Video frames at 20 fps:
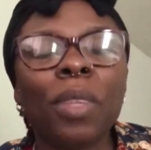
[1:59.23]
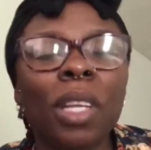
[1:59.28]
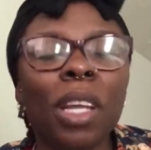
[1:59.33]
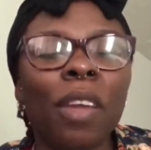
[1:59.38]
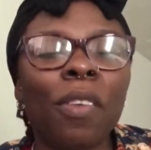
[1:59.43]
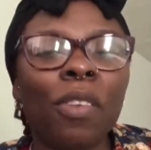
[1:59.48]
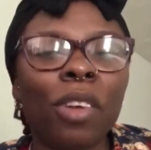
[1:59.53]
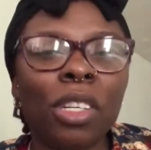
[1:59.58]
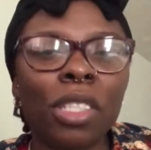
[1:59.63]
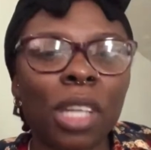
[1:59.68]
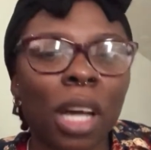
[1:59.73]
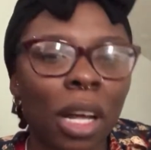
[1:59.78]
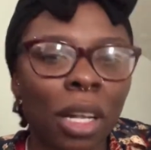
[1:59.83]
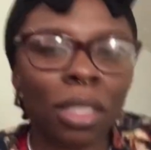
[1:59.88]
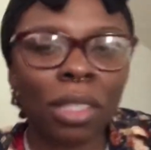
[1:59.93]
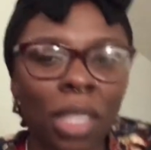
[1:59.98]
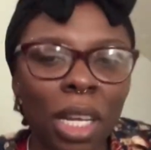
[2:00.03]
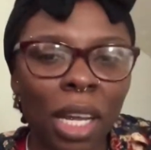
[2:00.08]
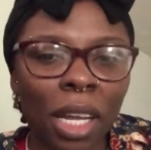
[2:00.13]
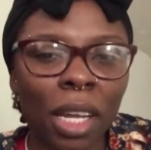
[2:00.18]
If your child
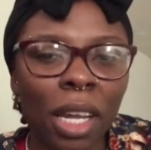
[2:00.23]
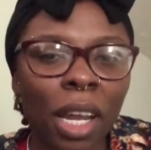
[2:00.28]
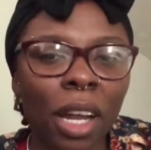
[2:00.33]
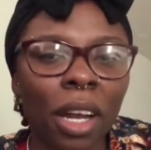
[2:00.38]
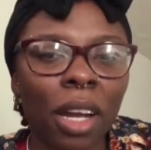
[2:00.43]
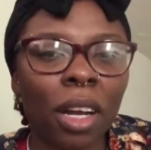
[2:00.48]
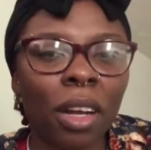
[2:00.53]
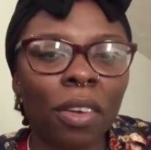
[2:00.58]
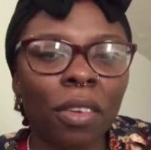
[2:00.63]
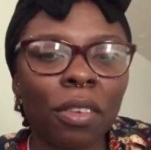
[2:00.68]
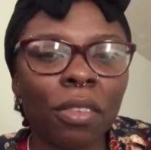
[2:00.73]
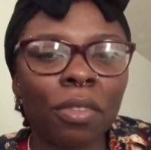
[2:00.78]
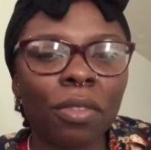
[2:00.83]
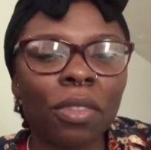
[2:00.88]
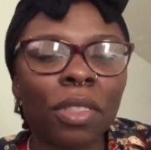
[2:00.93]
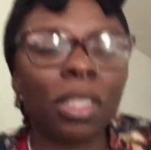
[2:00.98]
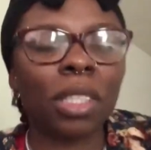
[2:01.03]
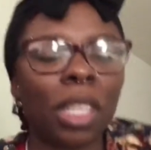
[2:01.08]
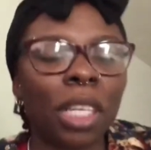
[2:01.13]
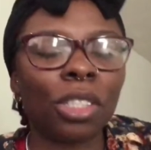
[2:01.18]
is taken care of,
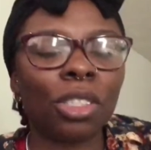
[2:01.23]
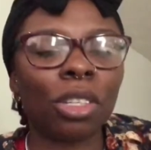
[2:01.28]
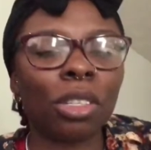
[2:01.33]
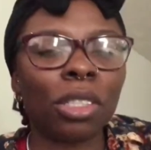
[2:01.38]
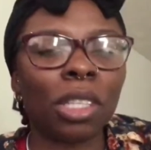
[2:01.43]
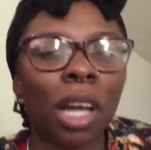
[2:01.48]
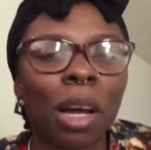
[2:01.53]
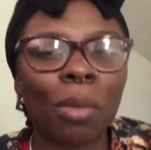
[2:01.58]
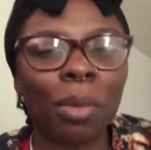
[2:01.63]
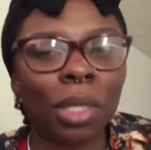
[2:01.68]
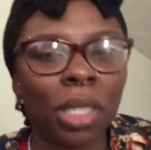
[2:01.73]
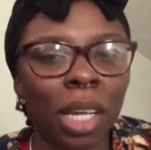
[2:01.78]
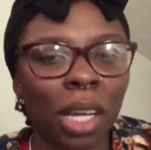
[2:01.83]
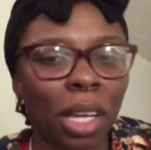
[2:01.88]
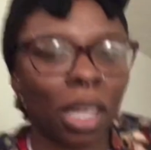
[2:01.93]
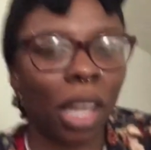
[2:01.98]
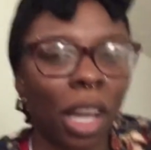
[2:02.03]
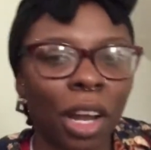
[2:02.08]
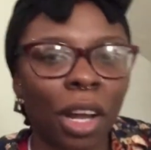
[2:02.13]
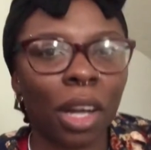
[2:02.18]
let your child be
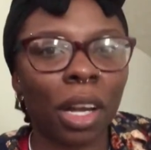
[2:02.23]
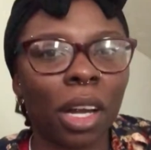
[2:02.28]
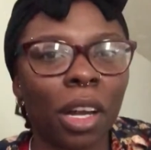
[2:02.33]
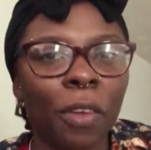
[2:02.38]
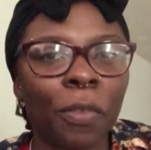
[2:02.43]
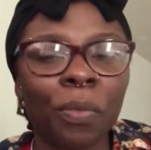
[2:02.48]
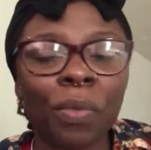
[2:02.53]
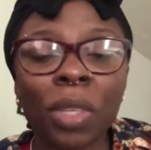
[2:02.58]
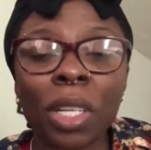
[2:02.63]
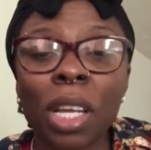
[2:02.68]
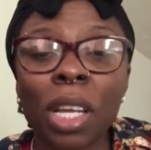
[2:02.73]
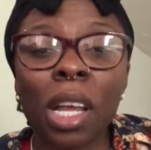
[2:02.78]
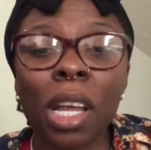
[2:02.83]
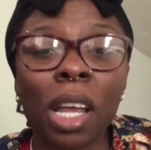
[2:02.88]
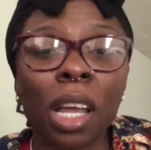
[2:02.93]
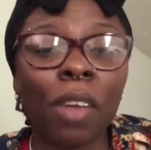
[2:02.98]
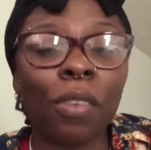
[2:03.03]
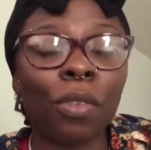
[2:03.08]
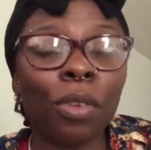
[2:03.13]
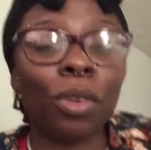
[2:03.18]
taken care of.
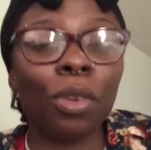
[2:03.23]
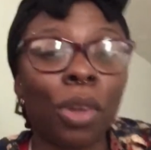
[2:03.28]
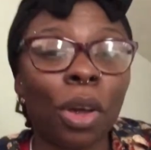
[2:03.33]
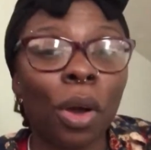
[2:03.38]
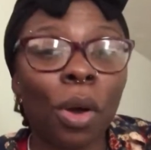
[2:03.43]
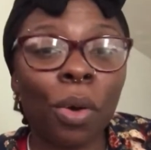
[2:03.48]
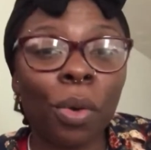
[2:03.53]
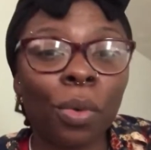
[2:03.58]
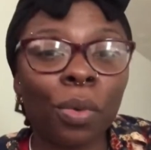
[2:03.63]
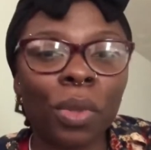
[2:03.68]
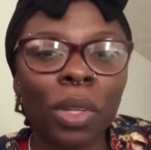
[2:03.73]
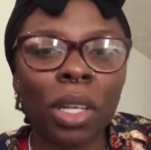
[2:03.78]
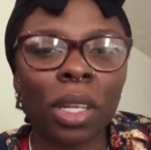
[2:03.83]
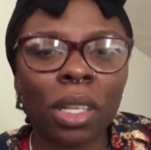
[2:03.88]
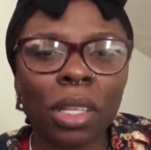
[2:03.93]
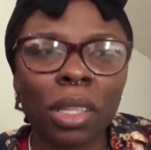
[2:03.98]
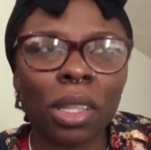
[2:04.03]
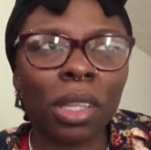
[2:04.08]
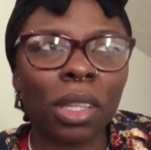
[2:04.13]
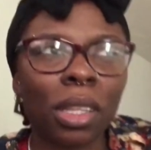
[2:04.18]
If you don't,
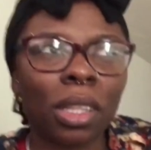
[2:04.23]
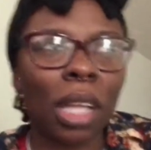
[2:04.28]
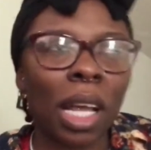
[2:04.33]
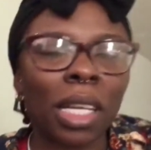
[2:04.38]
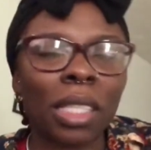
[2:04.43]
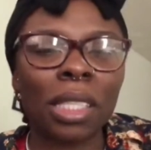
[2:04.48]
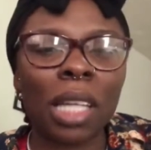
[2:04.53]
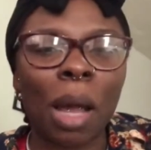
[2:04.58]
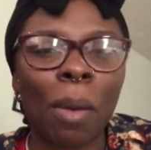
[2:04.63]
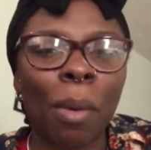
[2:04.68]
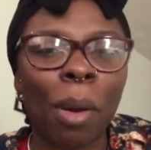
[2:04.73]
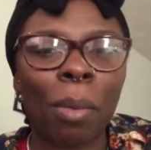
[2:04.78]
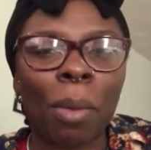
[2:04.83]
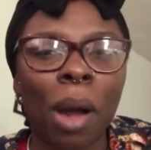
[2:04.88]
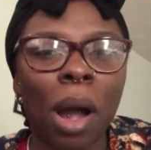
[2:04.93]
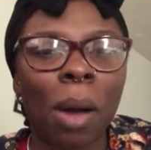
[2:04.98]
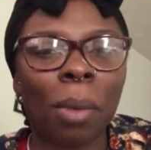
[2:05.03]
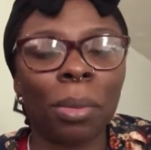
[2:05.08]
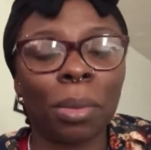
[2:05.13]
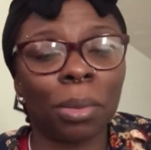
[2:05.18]
then that's not my
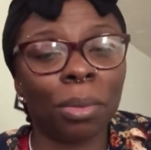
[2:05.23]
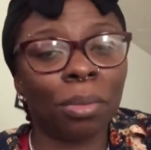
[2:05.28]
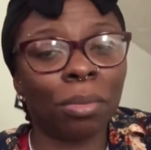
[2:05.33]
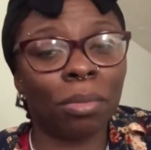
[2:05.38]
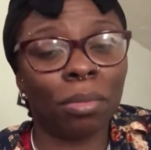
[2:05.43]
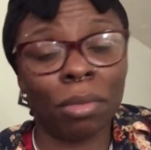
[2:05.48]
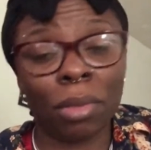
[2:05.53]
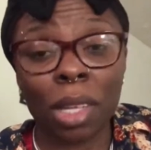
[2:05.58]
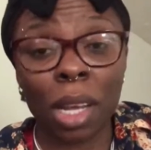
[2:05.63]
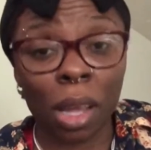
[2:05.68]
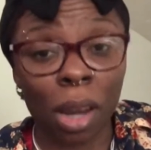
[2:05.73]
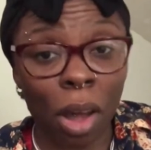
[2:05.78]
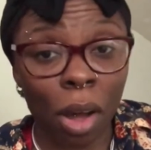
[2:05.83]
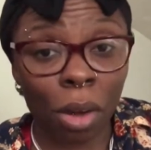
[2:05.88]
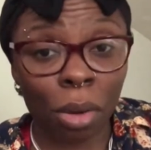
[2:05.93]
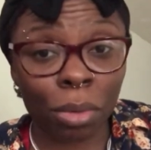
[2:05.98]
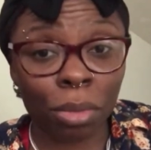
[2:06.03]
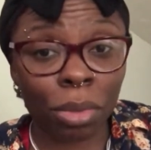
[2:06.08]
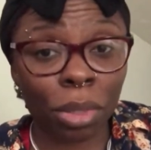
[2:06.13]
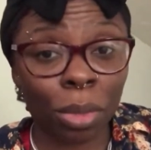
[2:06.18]
problem at
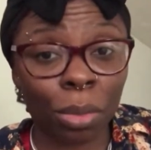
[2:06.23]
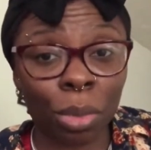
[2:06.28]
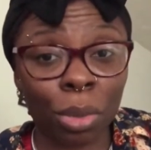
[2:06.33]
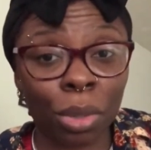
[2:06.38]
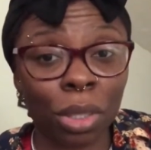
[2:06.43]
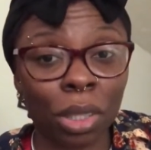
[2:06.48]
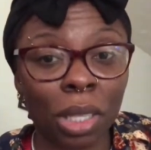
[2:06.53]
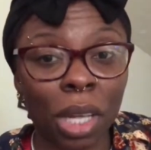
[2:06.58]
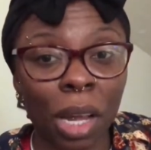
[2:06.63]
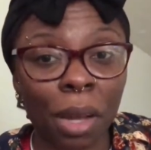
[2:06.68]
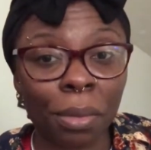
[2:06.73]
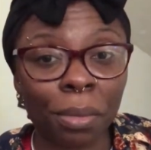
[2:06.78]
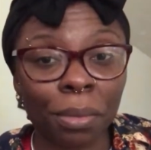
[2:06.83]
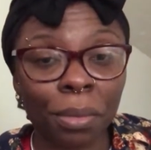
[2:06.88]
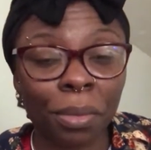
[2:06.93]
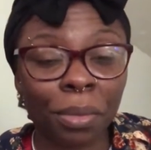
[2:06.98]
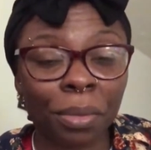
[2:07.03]
all. Simple as that.